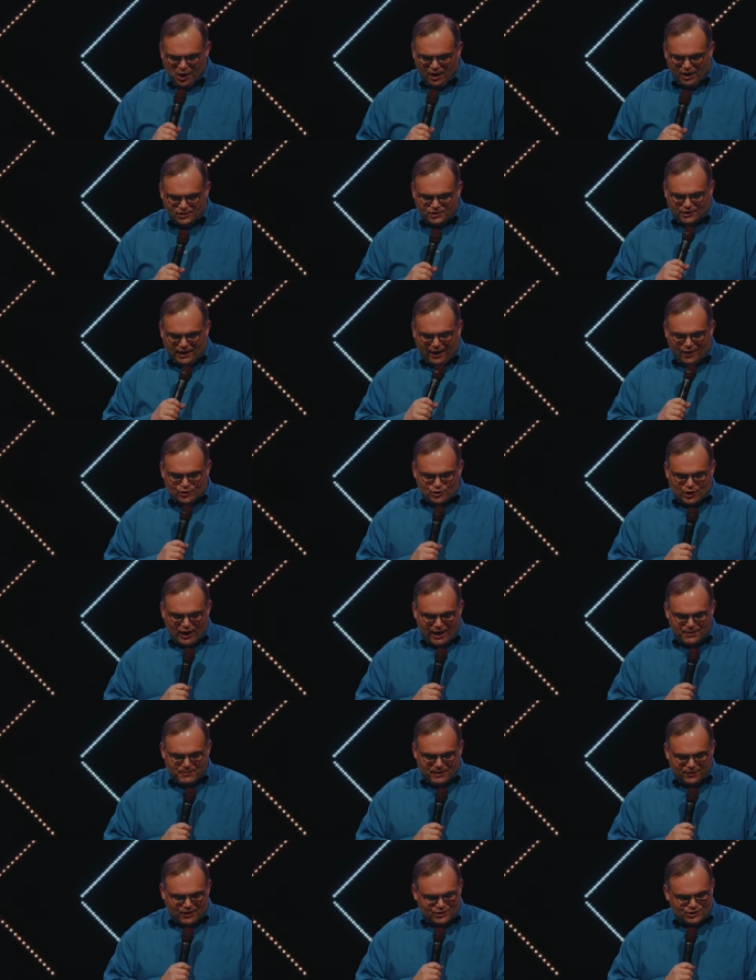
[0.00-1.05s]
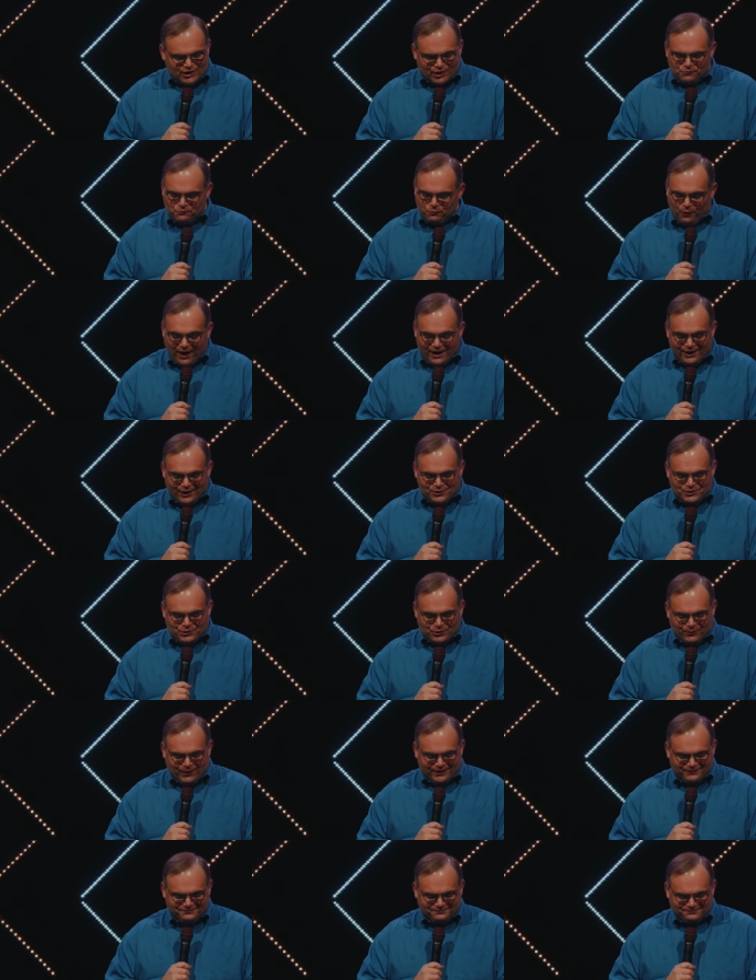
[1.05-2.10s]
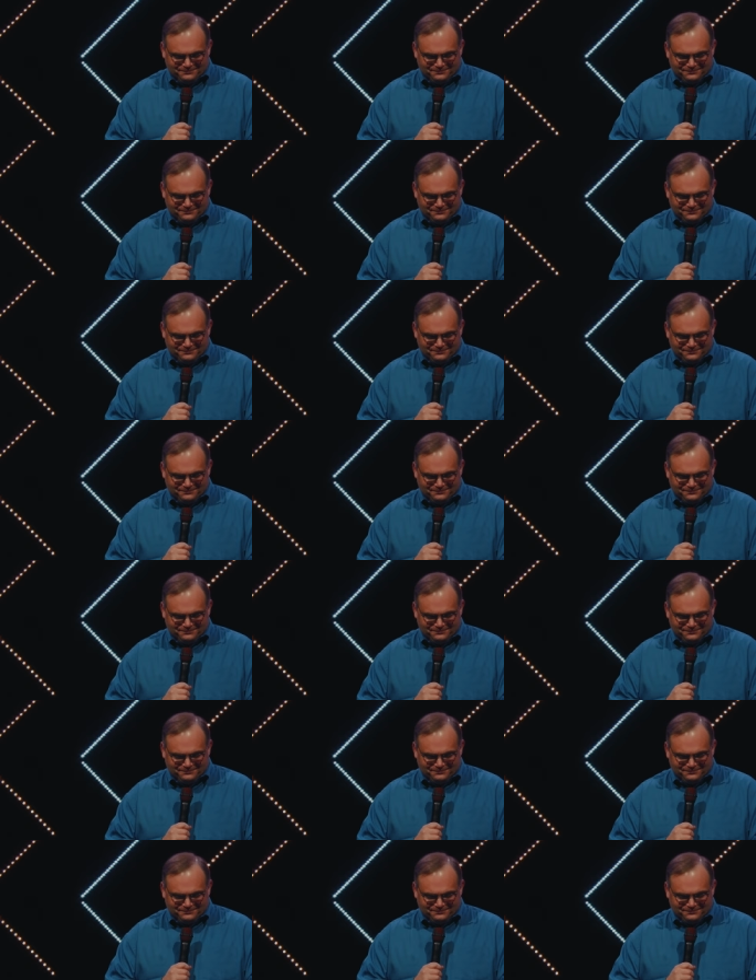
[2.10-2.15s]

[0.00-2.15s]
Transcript: So now that you hate me, let's get right into it,